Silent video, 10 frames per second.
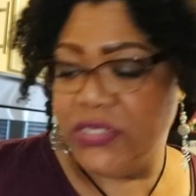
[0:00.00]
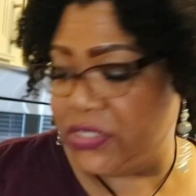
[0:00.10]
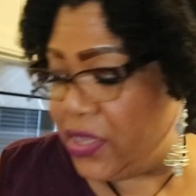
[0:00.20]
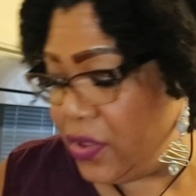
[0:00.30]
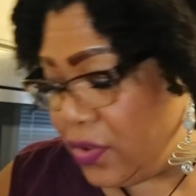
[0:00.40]

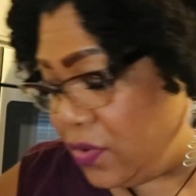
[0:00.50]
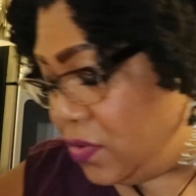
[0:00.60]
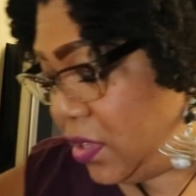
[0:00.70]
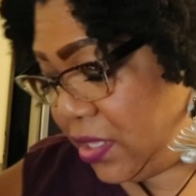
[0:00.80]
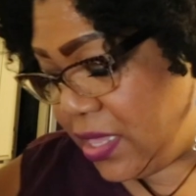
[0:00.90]

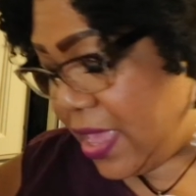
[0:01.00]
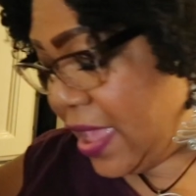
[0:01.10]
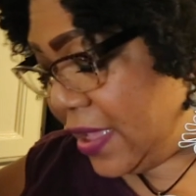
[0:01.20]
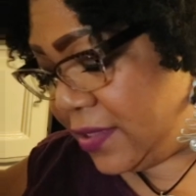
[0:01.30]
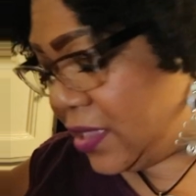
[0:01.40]
So
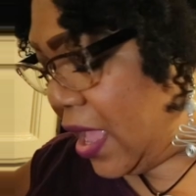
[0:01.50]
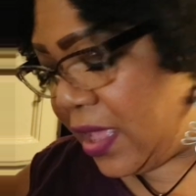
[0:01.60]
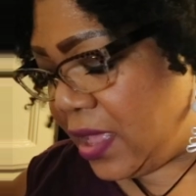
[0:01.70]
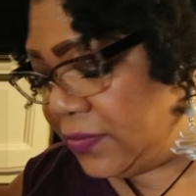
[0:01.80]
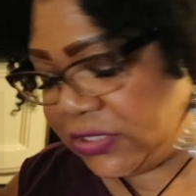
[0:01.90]
yeah,
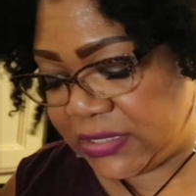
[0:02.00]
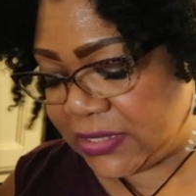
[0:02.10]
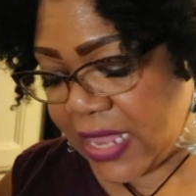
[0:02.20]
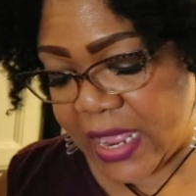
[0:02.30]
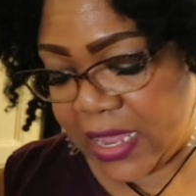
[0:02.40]
I'm
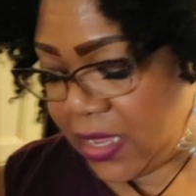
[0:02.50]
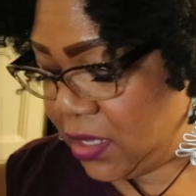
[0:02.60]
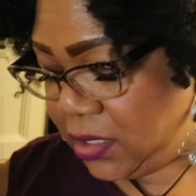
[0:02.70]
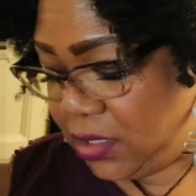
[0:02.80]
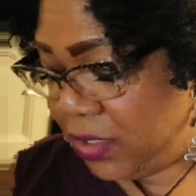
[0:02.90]
just
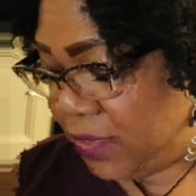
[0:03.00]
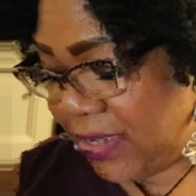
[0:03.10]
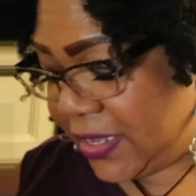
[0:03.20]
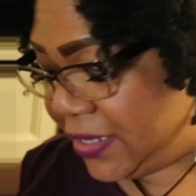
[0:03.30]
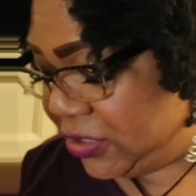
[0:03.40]
like, you know
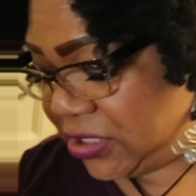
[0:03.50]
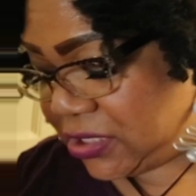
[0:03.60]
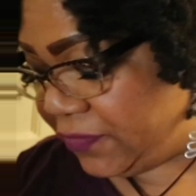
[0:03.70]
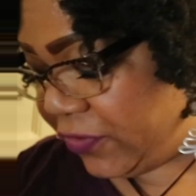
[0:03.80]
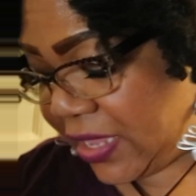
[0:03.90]
what,
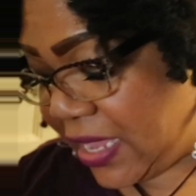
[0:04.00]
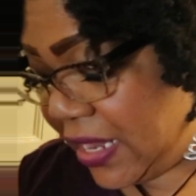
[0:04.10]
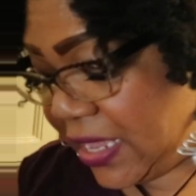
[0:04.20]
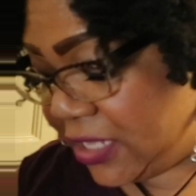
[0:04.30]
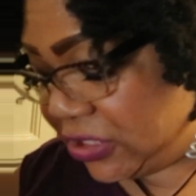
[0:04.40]
just
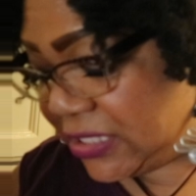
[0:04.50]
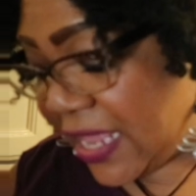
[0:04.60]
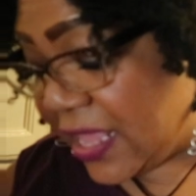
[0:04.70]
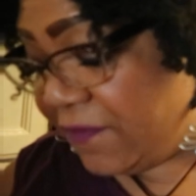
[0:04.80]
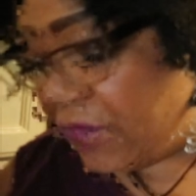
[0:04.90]
forget it. She's
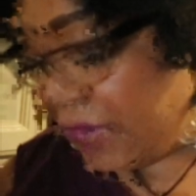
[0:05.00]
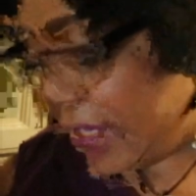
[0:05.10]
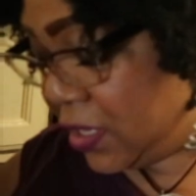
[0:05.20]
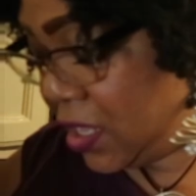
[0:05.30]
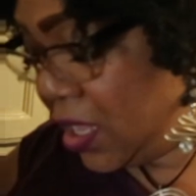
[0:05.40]
like, if you
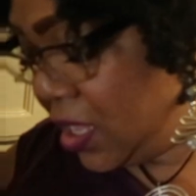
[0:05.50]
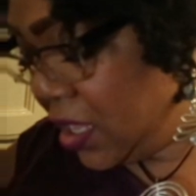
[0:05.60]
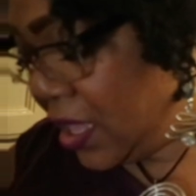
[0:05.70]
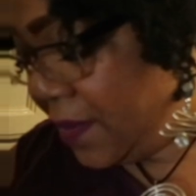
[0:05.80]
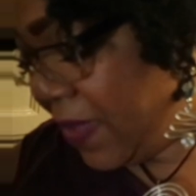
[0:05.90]
want to
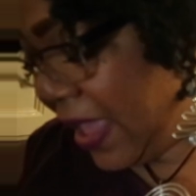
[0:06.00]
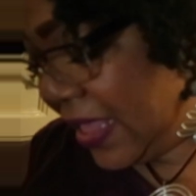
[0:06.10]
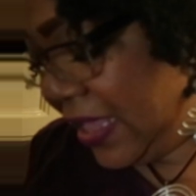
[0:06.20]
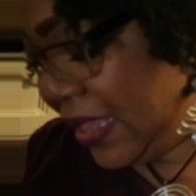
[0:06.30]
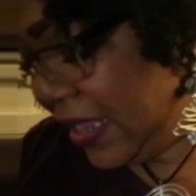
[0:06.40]
come
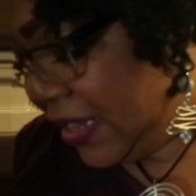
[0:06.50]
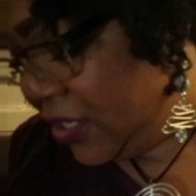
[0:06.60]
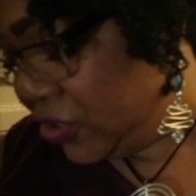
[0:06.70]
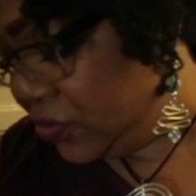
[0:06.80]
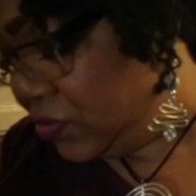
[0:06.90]
back in
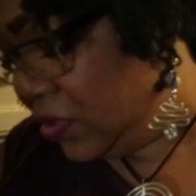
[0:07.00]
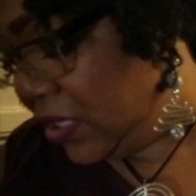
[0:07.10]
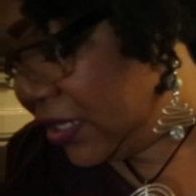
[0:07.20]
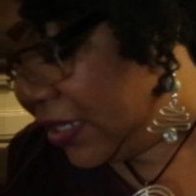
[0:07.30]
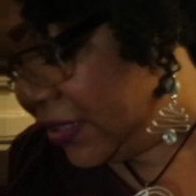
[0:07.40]
and
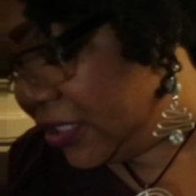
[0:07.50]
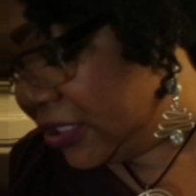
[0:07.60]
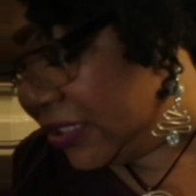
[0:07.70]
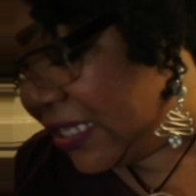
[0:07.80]
get another